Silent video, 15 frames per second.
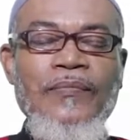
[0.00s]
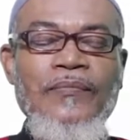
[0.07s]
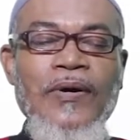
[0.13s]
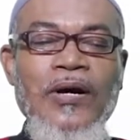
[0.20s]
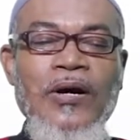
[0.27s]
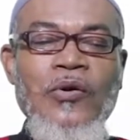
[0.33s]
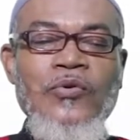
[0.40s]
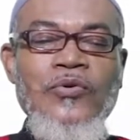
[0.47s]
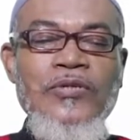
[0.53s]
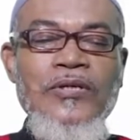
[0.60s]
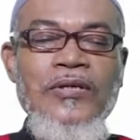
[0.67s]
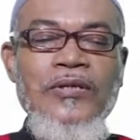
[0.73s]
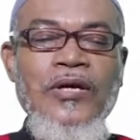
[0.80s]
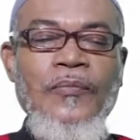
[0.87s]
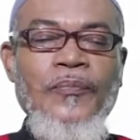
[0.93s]
about
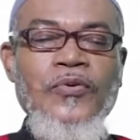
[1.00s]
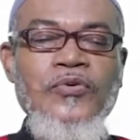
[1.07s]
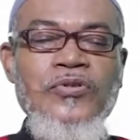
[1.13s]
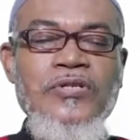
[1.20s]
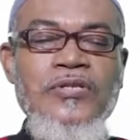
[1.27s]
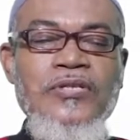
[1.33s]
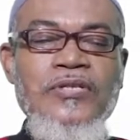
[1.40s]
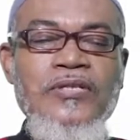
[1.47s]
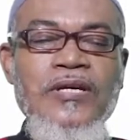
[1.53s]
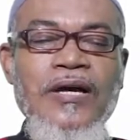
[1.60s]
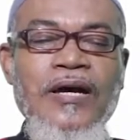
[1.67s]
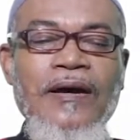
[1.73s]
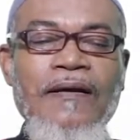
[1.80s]
the puts